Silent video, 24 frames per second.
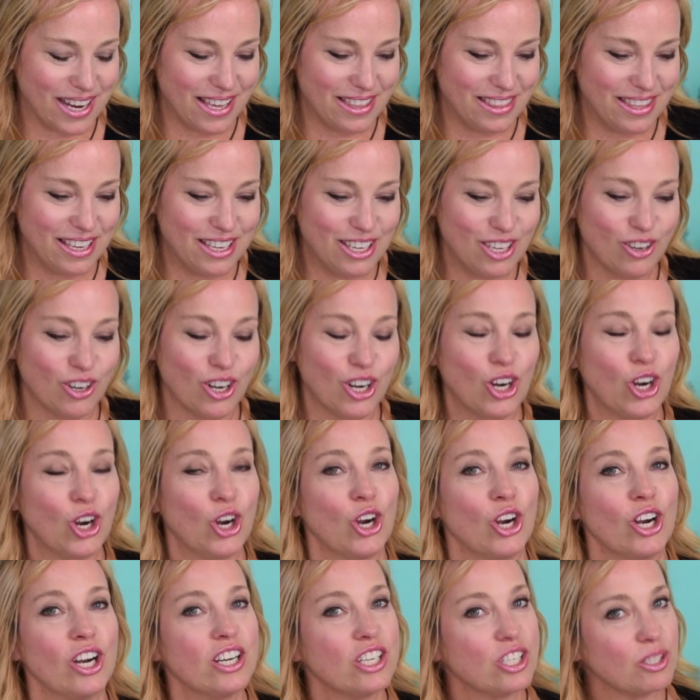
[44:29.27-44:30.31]
I think your
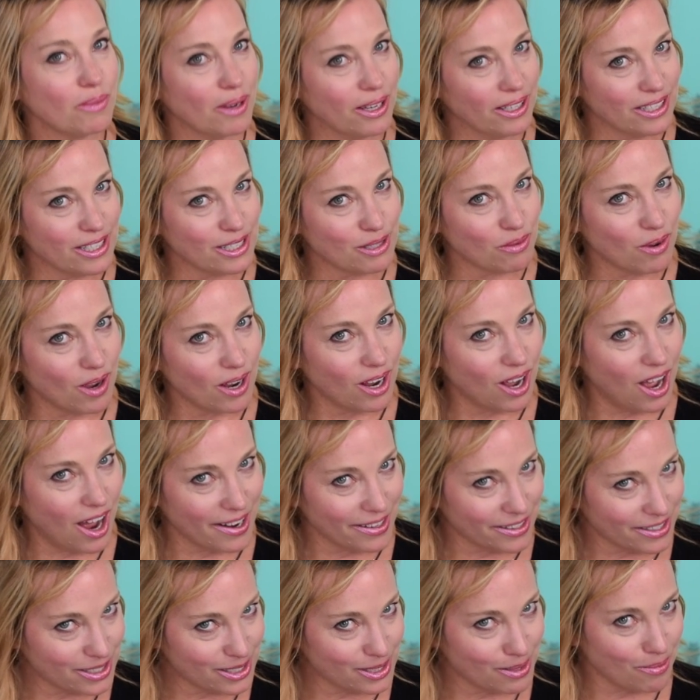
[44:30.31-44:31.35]
encouragement is what
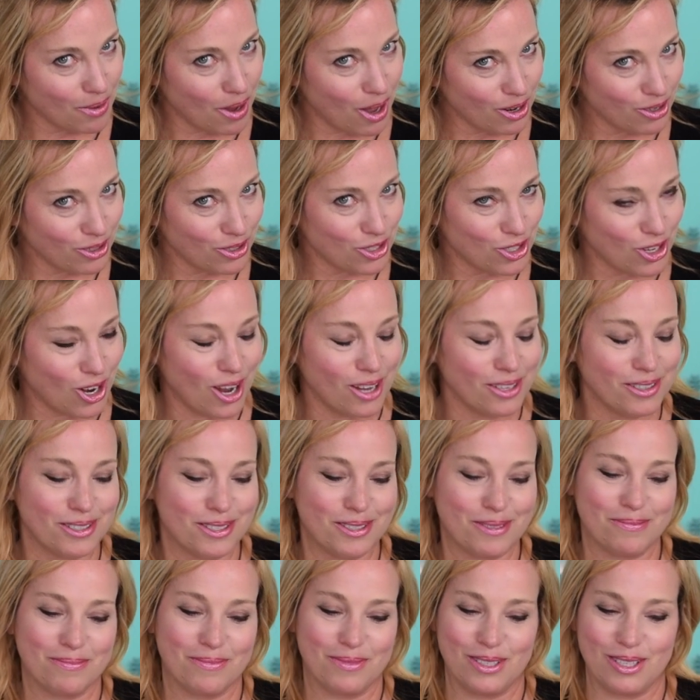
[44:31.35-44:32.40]
got us the model
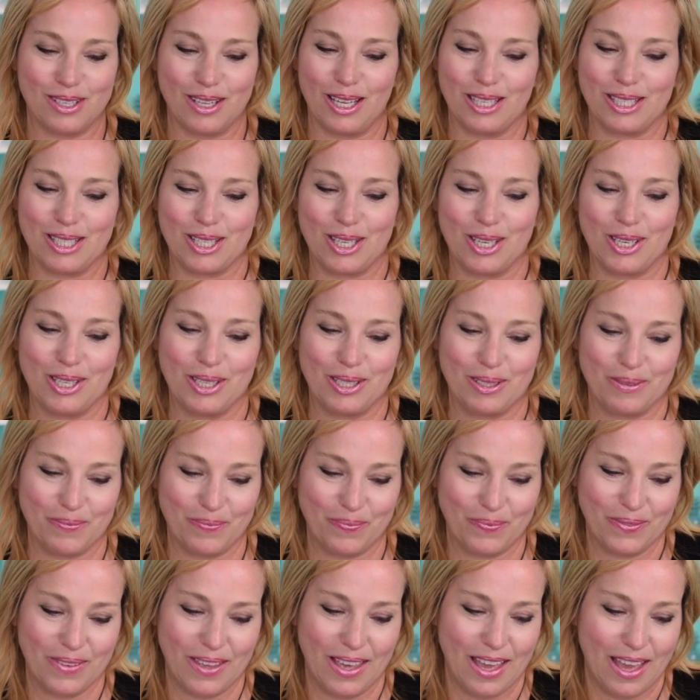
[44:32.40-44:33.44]
shots, so that's good.
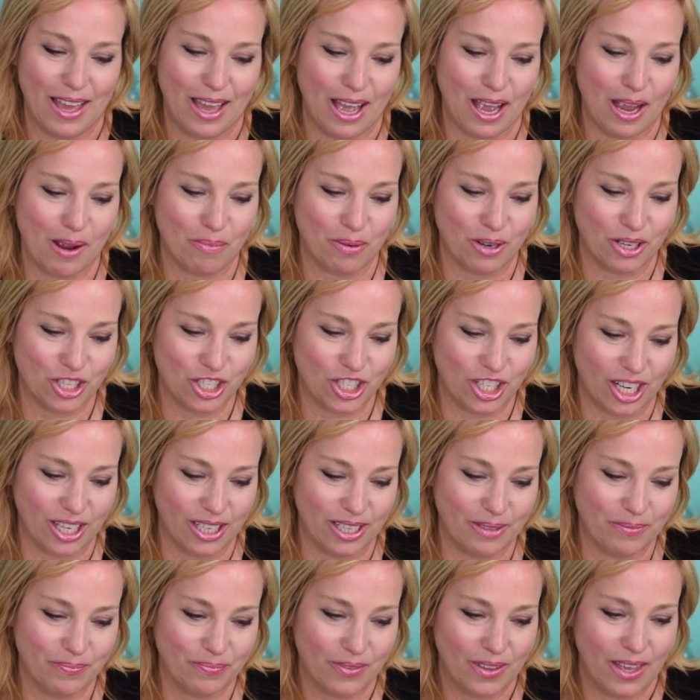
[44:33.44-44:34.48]
I appreciate
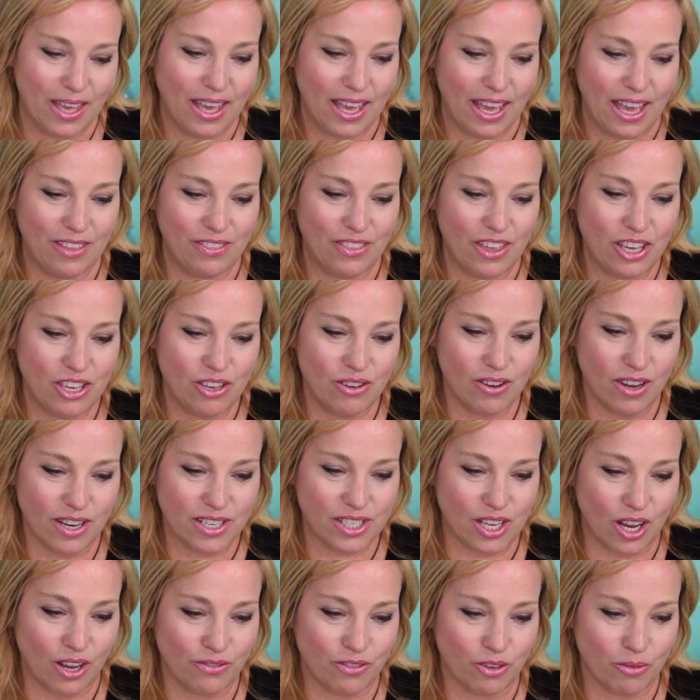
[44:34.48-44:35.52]
it. And thank you
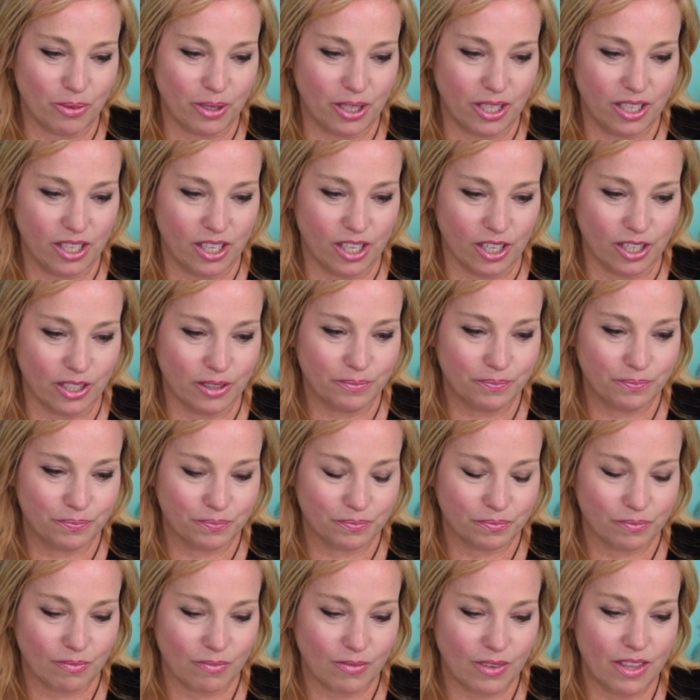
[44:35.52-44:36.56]
guys all for being here.
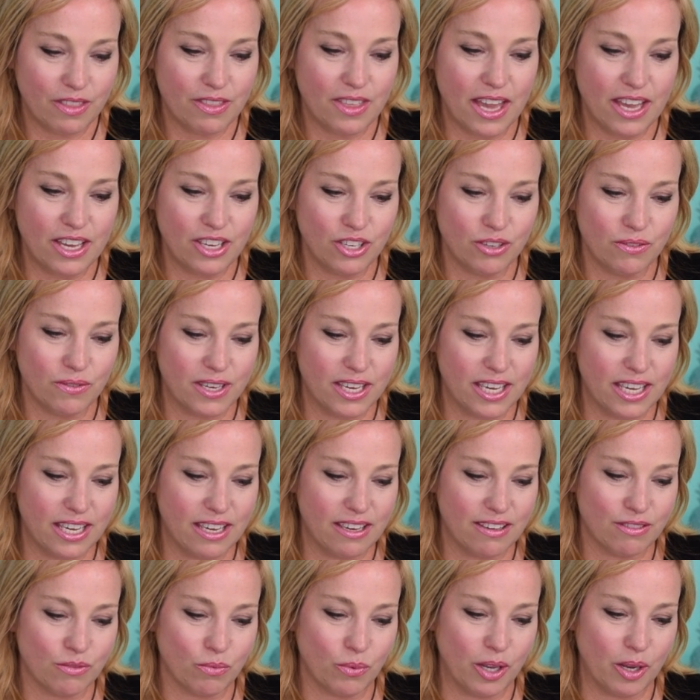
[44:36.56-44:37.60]
Thank you,
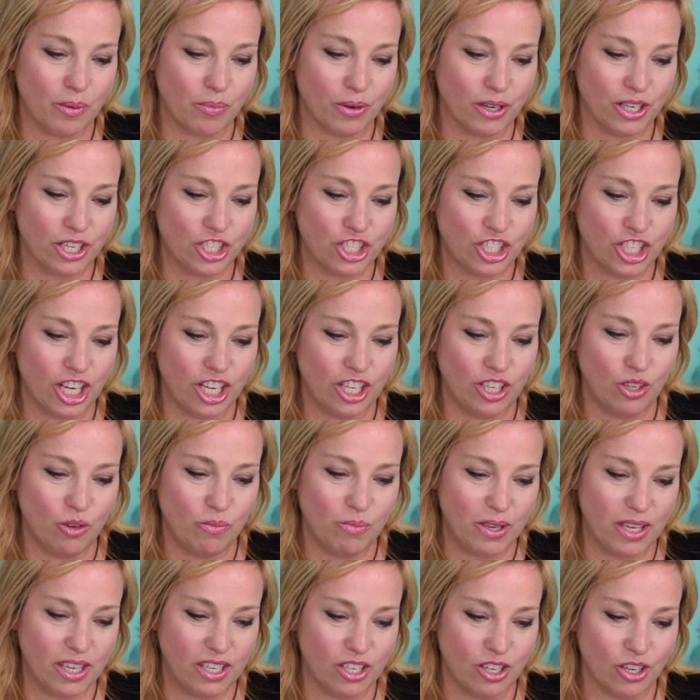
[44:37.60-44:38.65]
Keith. We appreciate you
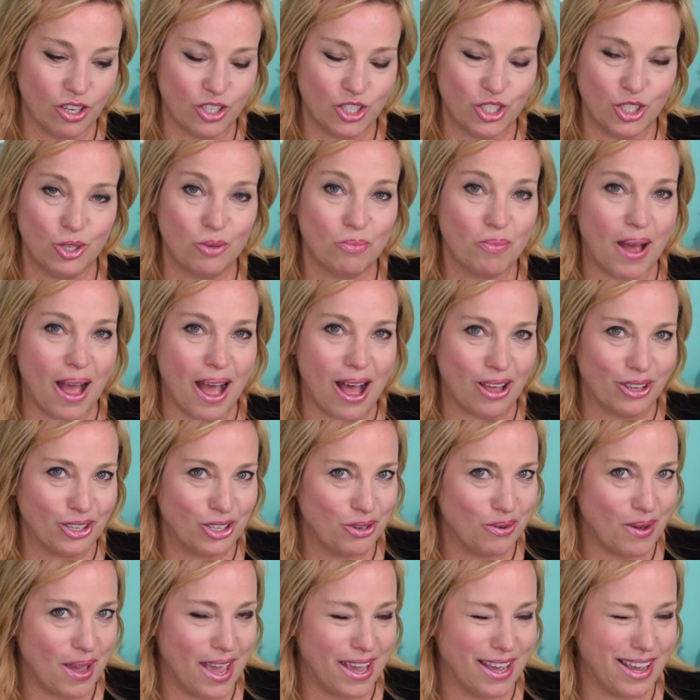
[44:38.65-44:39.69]
being here too, pal.
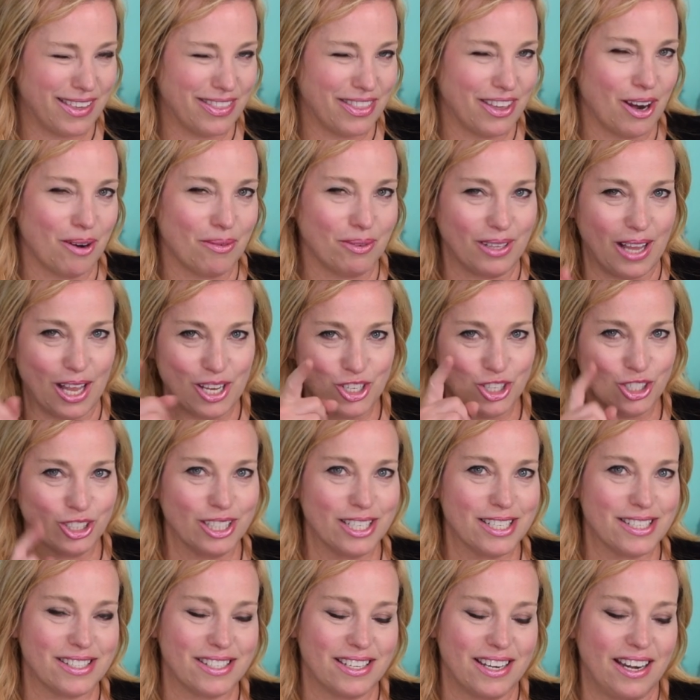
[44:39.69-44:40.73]
You hang in there. I'm glad you're
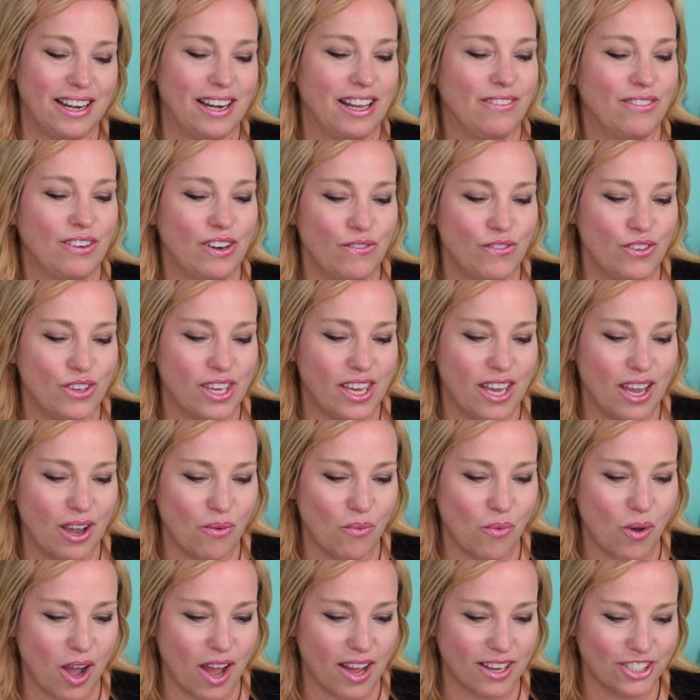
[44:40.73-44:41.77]
listening, even if you
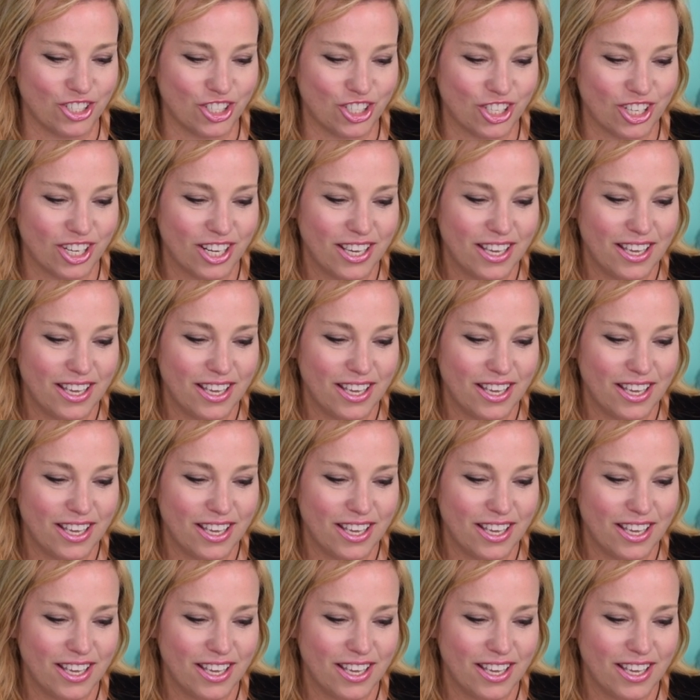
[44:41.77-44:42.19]
can't watch.